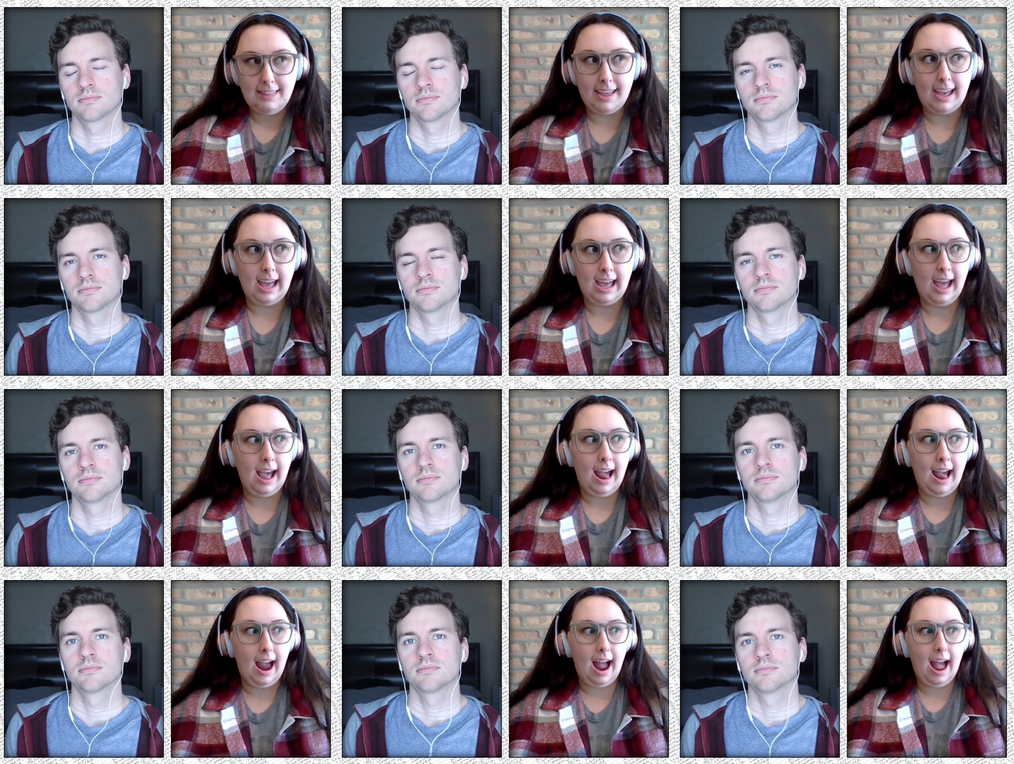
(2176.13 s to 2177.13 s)
Speaker 1: Like,
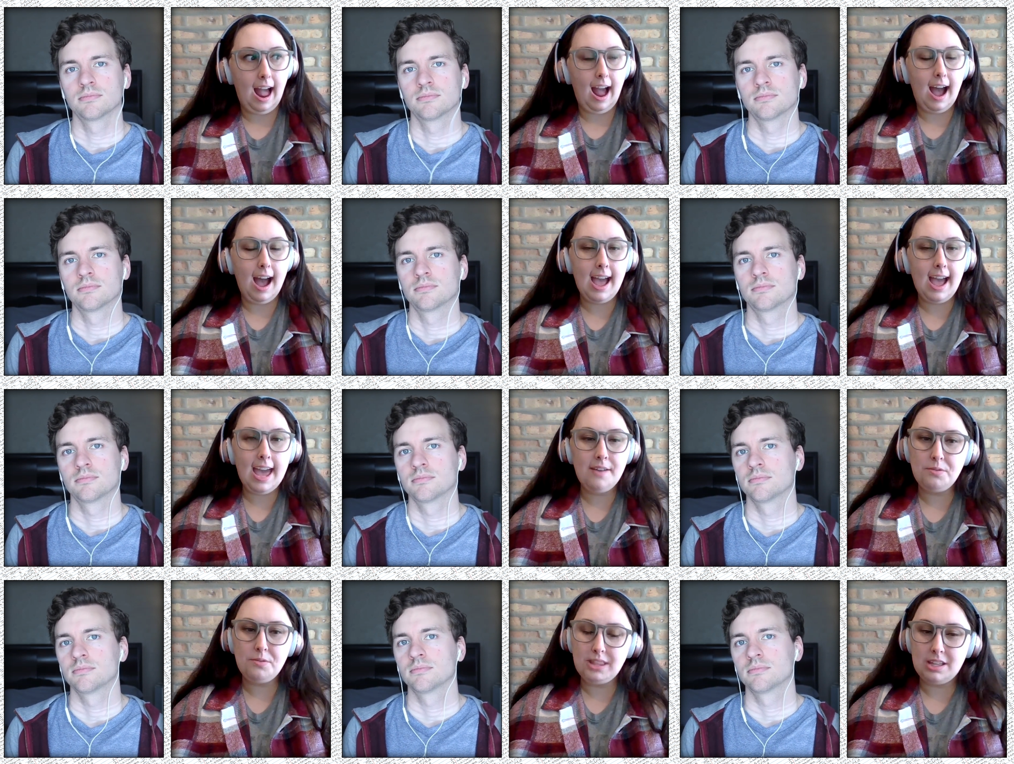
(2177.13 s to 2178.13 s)
I
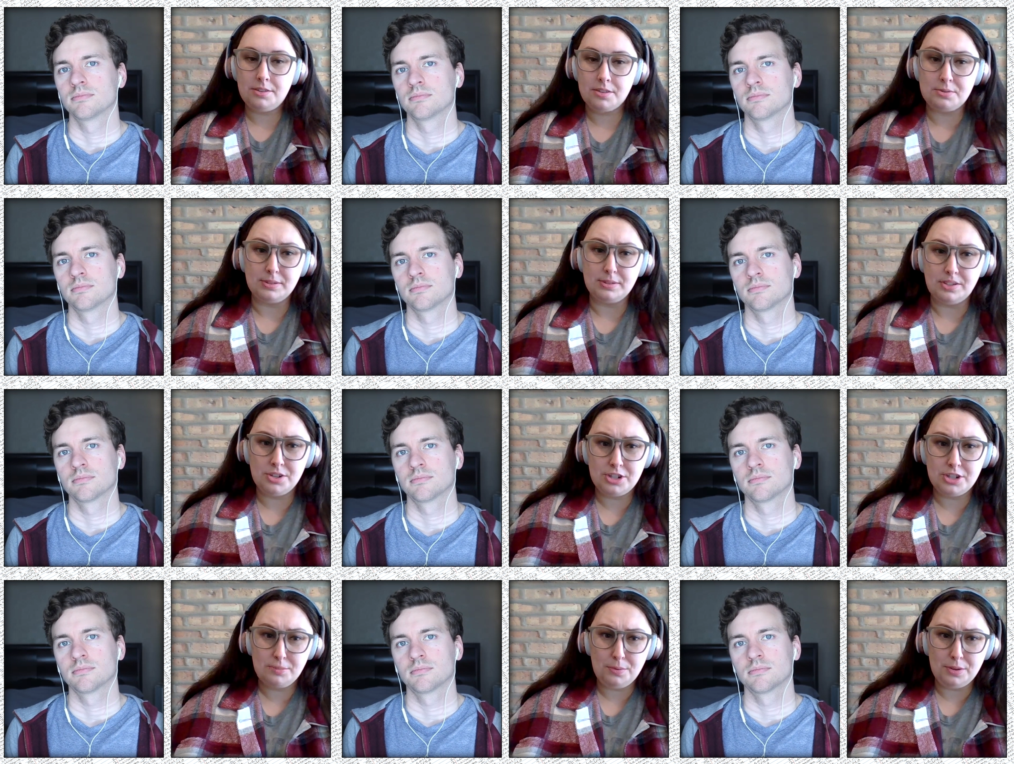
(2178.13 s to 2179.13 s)
have a really close
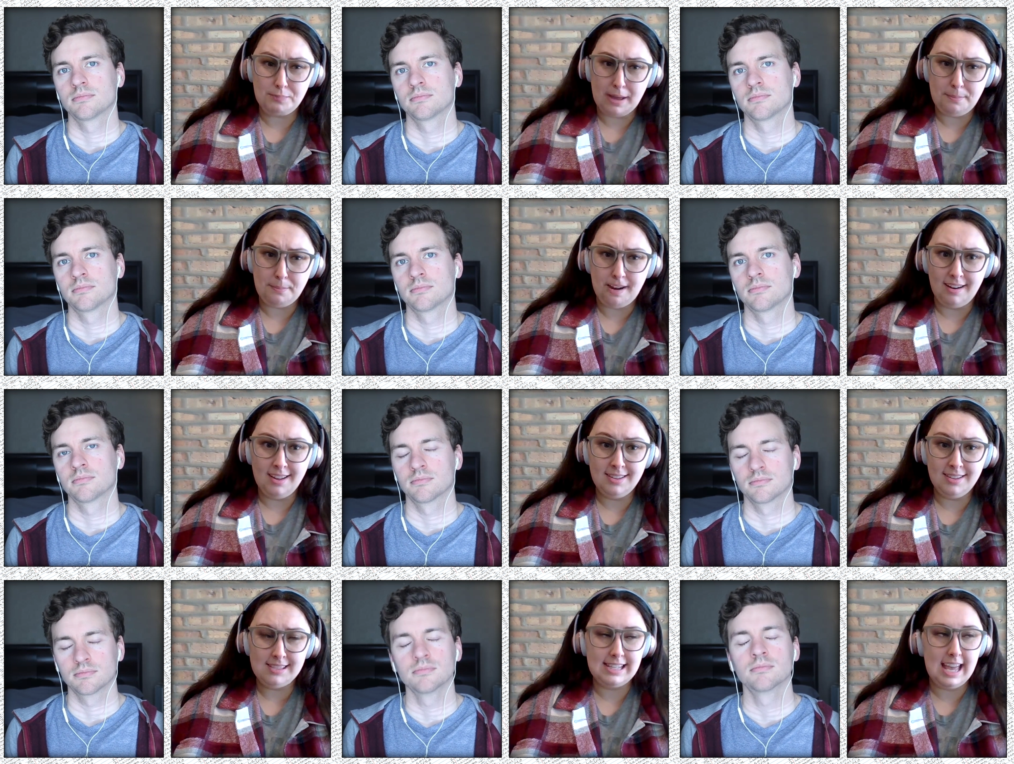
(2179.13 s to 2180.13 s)
relationship with my
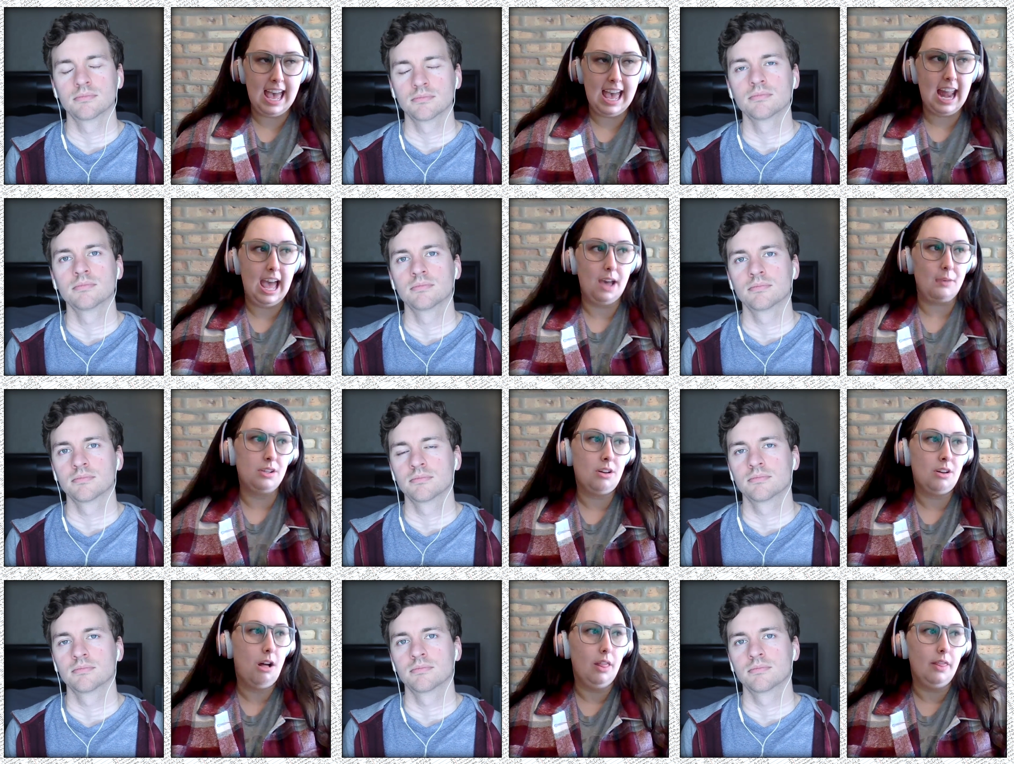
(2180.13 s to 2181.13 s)
parents, and I
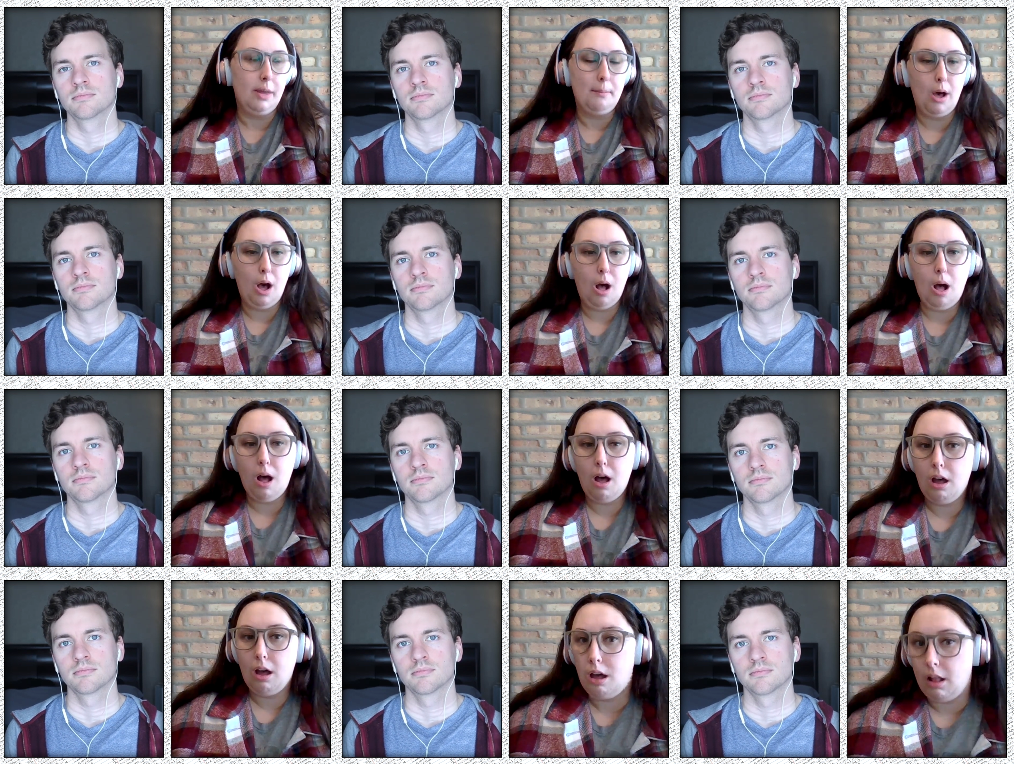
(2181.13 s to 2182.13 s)
would call them
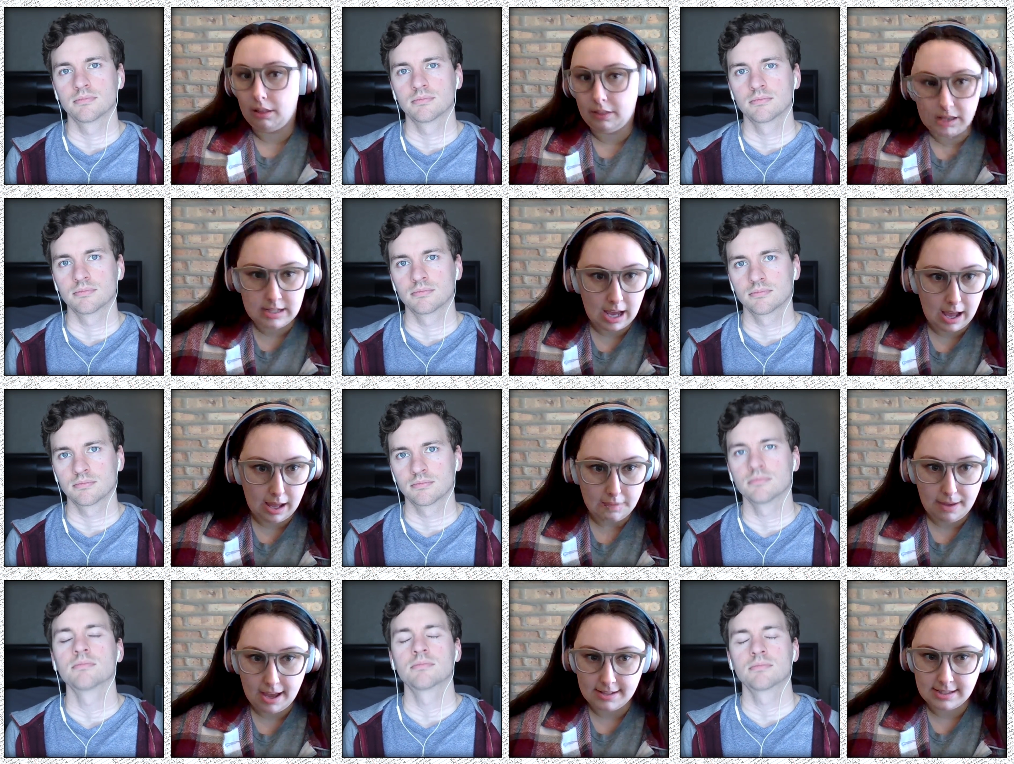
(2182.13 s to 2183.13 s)
all the
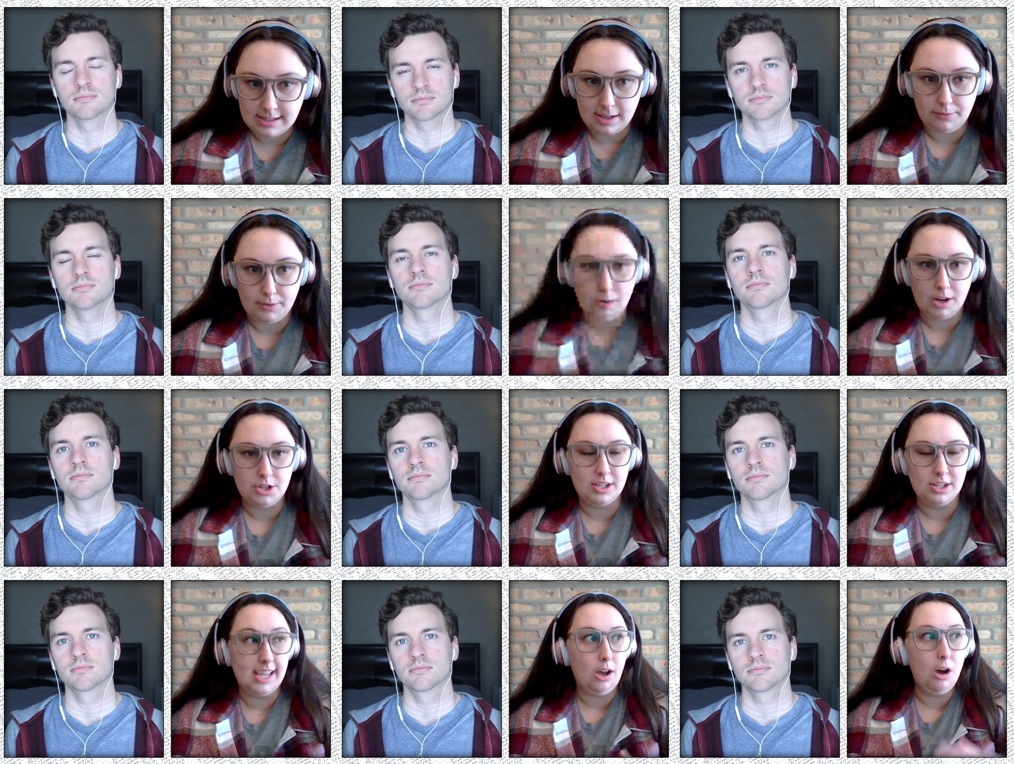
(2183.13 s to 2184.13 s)
time asking for
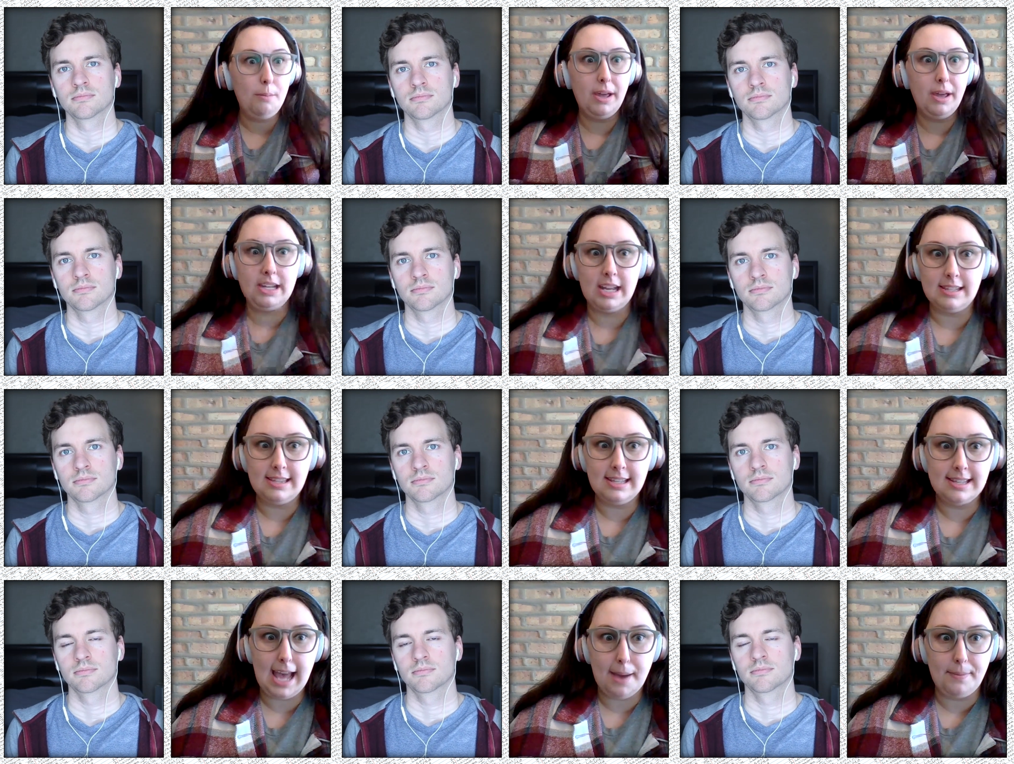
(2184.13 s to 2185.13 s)
questions like, oh my goodness,
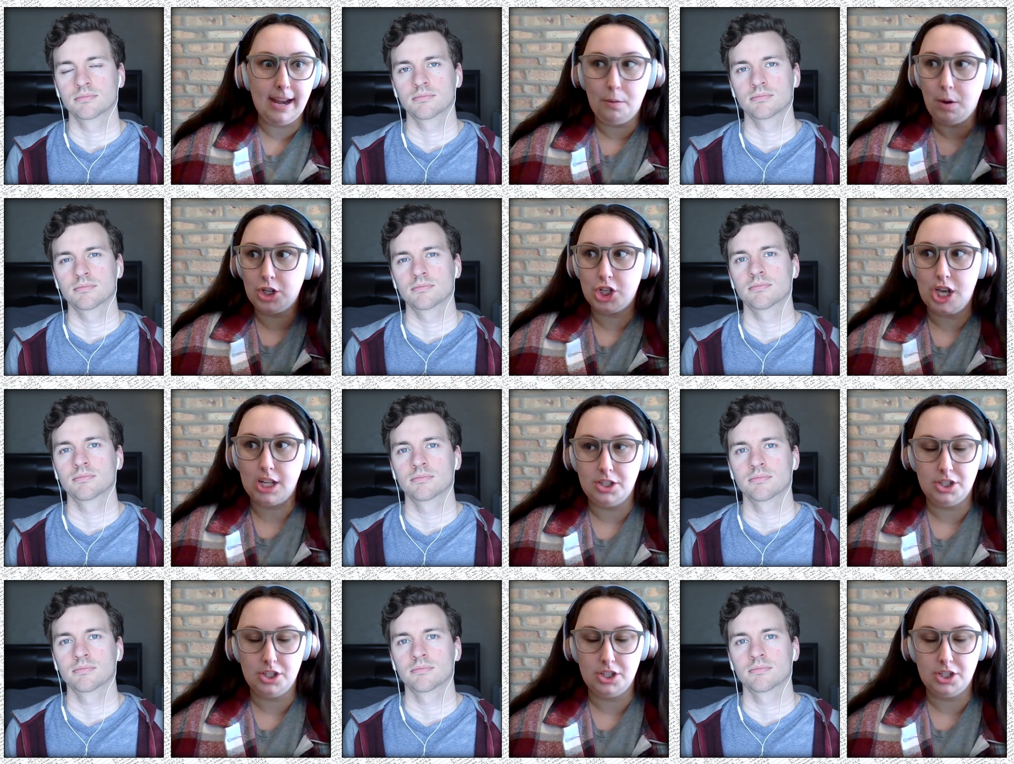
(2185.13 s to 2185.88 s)
this is happening. What should I